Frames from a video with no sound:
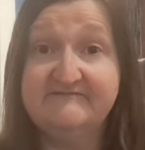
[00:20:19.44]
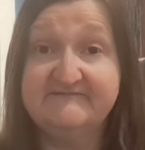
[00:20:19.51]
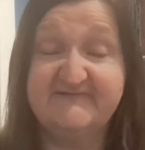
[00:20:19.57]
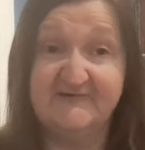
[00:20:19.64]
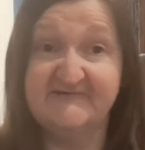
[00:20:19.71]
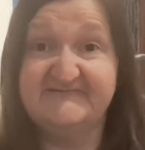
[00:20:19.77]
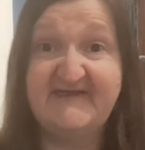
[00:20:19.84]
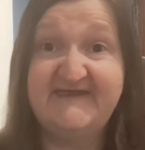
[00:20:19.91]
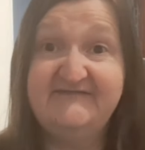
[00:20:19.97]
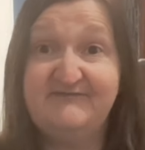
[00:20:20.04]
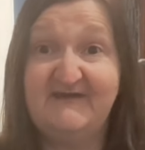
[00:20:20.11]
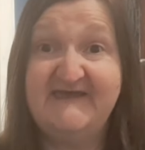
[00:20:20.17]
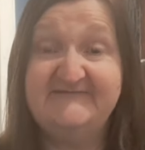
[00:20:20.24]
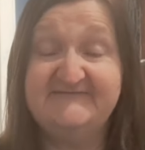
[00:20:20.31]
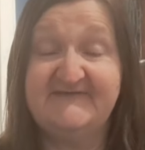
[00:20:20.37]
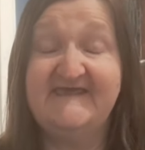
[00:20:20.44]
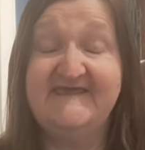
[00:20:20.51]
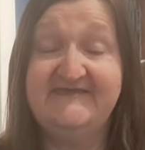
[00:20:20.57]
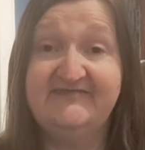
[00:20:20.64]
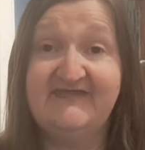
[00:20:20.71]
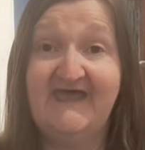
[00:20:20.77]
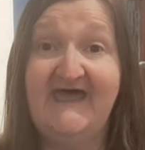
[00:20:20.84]
sort of side by
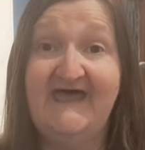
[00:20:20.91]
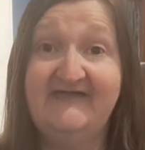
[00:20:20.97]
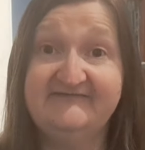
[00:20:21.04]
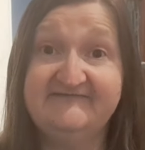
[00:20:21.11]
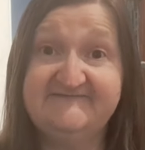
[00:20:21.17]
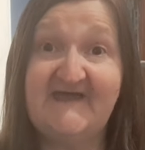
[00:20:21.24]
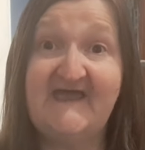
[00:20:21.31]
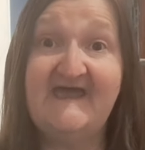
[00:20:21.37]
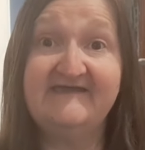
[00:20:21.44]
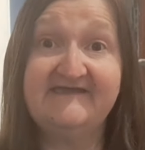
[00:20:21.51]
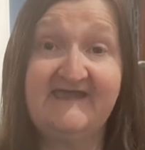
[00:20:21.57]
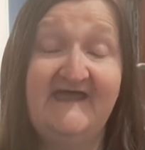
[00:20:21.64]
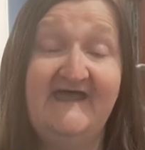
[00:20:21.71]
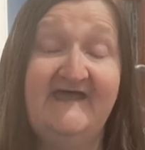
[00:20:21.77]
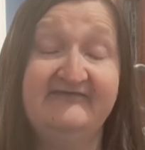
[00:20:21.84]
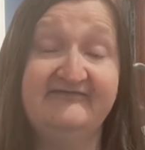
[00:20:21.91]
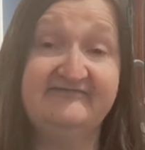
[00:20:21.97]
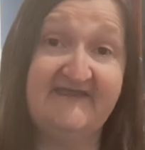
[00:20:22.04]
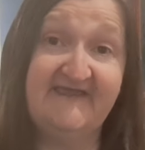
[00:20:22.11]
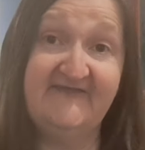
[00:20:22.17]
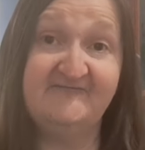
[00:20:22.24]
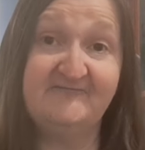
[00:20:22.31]
side, and Jack and
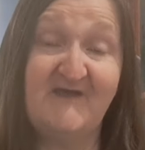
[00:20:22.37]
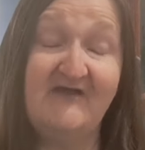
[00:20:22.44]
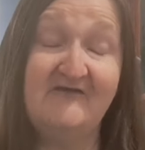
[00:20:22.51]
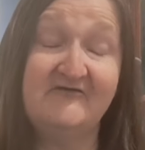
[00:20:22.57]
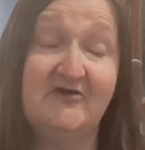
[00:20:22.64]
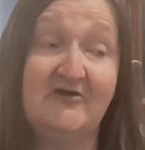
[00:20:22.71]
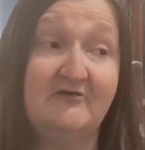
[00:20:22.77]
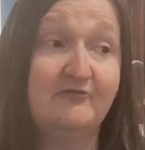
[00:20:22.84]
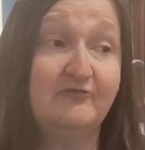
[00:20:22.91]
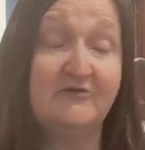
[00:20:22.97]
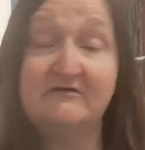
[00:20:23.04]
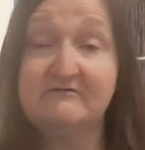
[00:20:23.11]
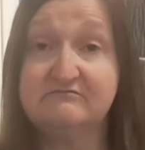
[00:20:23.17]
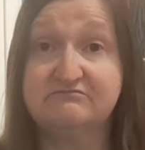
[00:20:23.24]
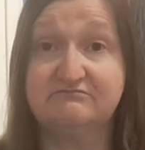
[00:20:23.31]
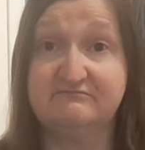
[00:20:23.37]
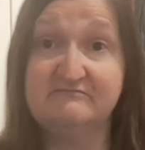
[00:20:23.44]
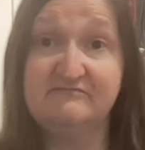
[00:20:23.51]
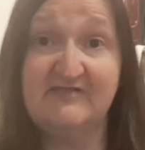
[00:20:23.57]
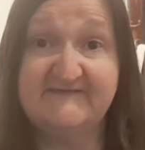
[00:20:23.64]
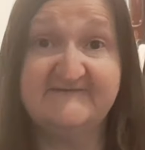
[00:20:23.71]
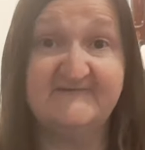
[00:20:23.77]
his partner were
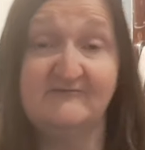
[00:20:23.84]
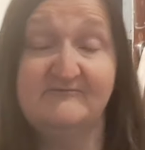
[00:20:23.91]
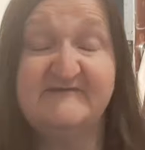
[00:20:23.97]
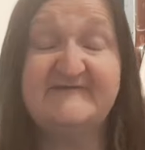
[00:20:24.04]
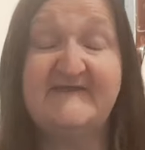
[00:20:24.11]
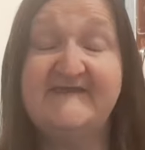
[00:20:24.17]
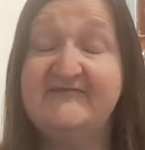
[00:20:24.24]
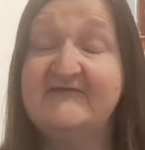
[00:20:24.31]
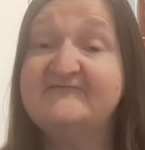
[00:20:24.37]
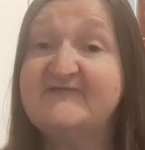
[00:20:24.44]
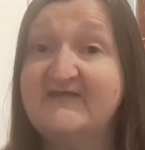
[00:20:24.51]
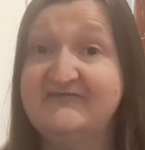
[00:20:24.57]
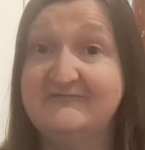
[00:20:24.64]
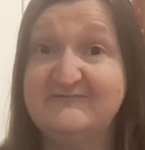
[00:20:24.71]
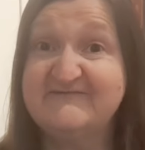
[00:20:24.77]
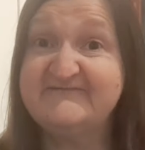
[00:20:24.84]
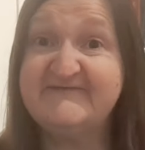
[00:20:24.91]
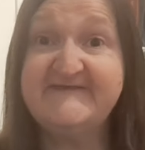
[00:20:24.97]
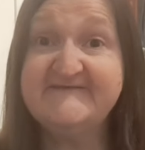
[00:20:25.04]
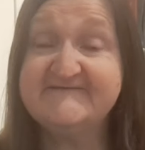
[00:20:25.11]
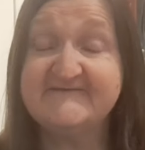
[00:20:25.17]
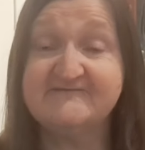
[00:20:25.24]
like sort of beside us, and there were
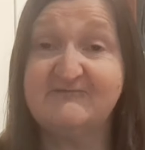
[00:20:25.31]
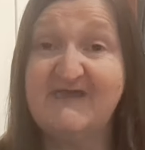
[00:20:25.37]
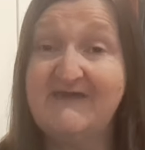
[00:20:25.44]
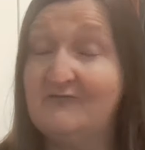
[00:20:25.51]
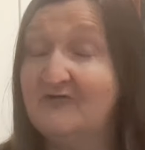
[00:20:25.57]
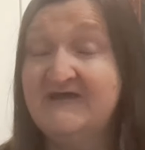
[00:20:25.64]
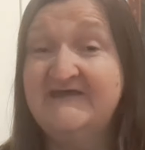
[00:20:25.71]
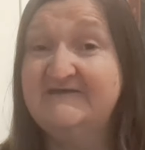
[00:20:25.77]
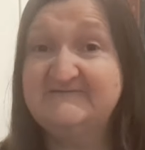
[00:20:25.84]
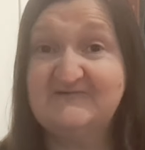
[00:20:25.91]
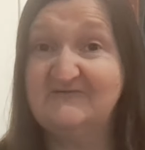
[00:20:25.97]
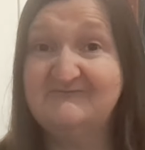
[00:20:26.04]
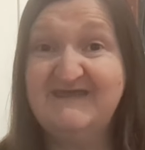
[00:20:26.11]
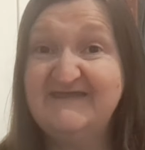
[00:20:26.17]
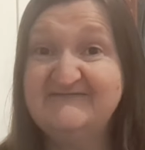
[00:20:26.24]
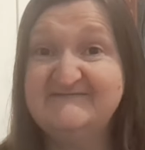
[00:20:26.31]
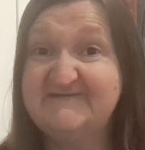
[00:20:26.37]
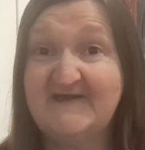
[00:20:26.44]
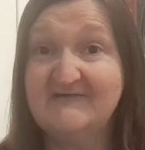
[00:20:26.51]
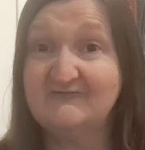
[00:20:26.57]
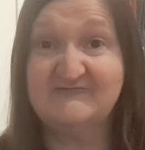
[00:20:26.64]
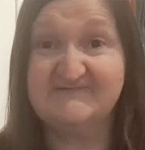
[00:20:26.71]
seats as well, so it meant
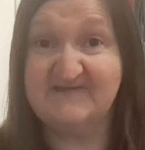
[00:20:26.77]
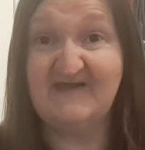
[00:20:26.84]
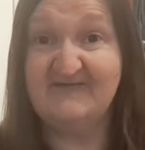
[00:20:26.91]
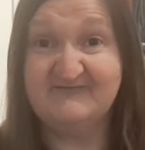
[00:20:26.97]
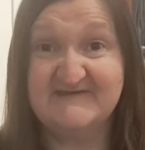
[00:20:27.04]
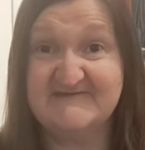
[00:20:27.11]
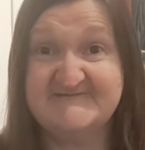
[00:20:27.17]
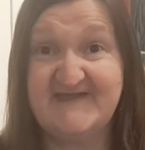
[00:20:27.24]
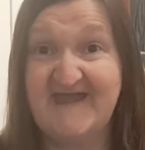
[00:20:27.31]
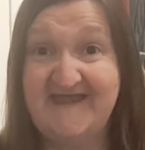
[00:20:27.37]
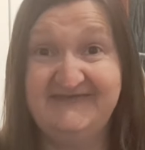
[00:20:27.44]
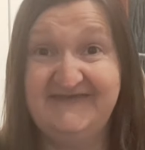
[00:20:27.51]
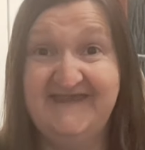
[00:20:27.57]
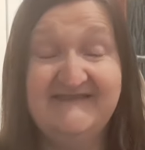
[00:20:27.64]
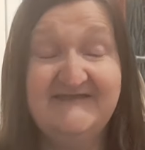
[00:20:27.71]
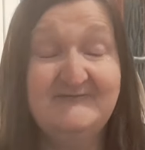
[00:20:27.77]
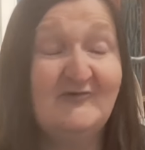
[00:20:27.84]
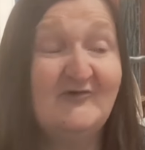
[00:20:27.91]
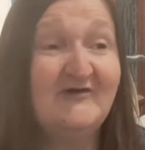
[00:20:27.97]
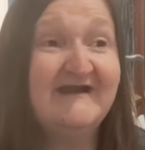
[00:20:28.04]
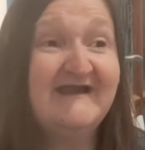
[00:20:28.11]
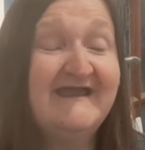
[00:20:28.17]
Jack wasn't having to stand
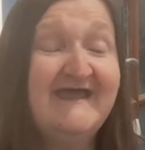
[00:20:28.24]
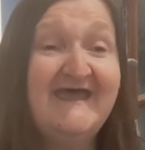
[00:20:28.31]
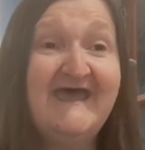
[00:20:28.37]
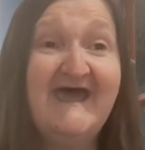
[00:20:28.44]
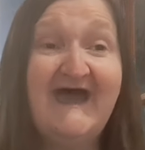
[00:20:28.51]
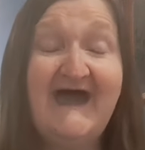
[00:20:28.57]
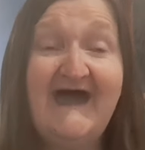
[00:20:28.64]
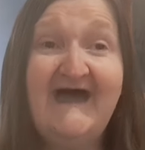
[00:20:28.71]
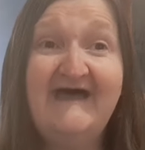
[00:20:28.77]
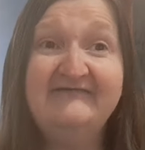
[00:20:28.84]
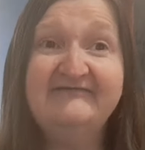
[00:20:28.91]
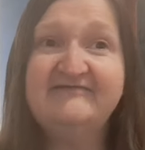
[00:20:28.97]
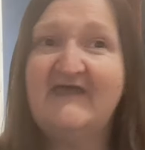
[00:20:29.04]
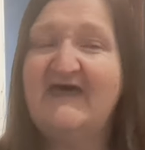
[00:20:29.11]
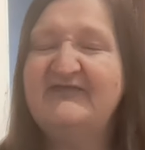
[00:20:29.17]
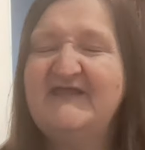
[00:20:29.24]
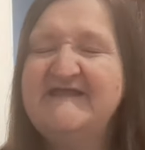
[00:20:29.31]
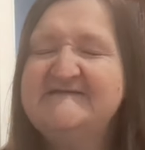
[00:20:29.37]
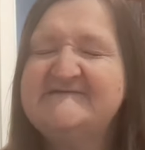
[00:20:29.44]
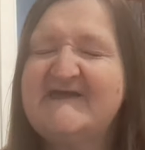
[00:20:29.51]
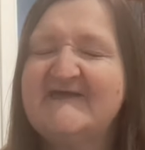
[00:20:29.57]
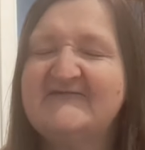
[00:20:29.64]
anymore. And I
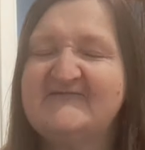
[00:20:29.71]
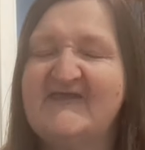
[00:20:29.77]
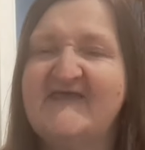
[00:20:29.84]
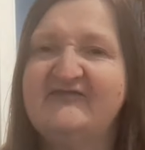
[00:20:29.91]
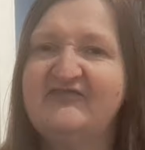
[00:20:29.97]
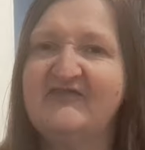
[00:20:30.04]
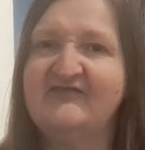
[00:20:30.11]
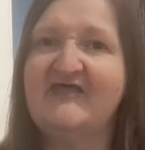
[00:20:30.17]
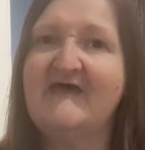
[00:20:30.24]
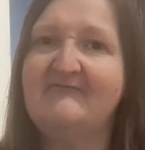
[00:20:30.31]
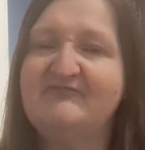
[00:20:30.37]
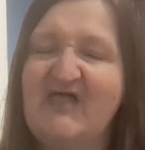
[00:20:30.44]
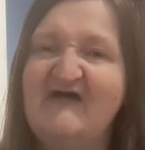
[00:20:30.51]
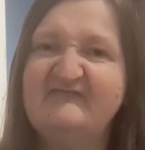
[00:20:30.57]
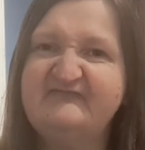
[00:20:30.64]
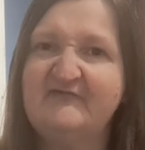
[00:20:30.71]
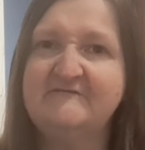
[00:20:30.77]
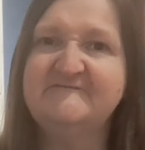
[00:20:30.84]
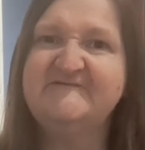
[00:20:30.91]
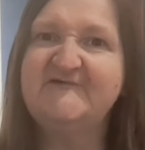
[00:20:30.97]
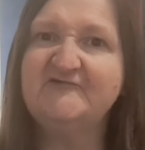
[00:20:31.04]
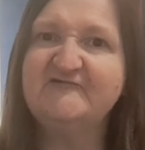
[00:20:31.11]
think Jack said that that
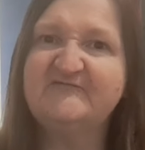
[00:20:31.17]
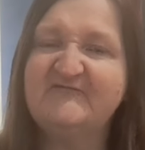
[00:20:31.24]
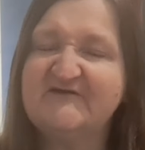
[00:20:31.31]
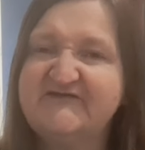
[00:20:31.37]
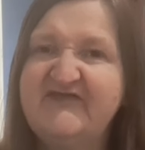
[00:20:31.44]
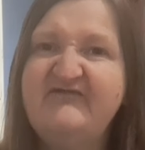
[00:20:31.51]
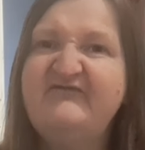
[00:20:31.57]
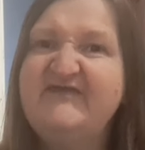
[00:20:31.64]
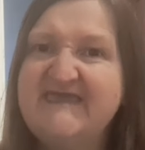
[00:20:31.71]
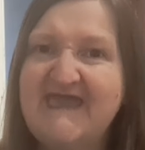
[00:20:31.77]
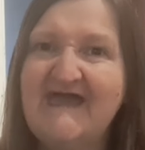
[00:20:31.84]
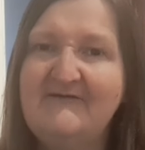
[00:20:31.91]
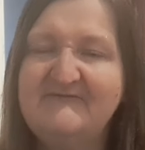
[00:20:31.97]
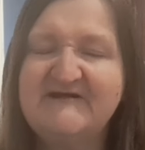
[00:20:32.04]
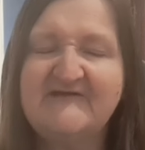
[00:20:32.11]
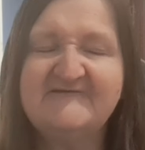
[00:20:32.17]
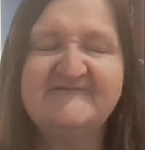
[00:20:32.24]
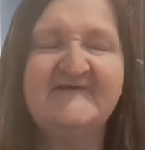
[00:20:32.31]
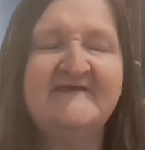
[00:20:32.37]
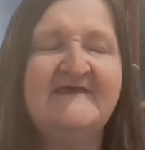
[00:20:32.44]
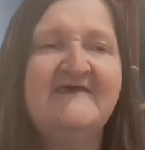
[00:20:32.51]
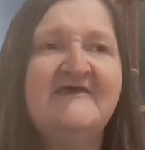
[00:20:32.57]
platform's used for TV
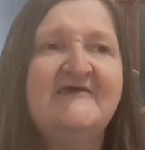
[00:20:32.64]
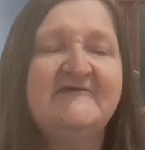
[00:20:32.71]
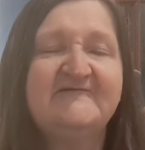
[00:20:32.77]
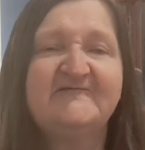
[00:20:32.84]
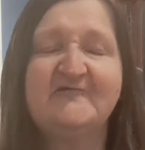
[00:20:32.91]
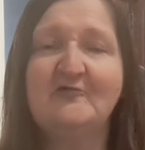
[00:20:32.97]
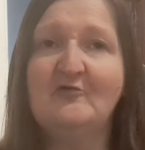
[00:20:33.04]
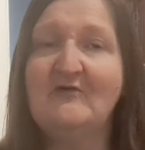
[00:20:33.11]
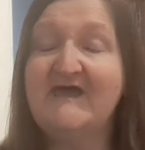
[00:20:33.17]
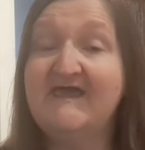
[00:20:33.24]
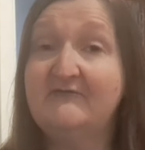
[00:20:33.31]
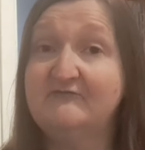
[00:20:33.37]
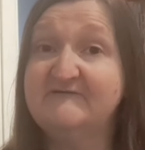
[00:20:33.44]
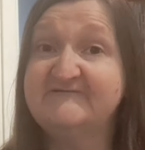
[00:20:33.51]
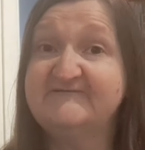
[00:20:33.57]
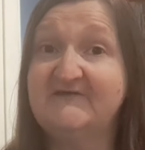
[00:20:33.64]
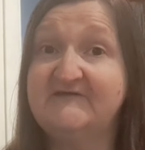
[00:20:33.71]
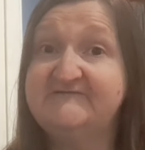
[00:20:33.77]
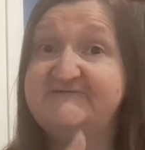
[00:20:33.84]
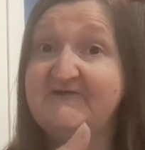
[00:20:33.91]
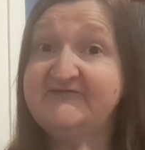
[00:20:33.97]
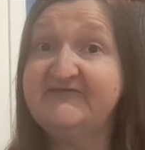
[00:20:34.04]
cameras, so it was sort
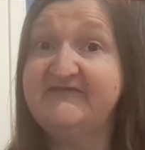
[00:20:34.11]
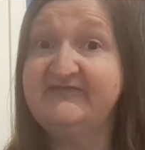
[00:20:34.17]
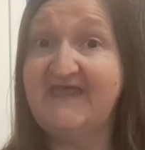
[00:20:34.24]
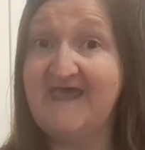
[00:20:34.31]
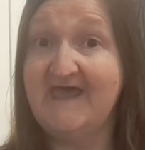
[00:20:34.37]
of jutting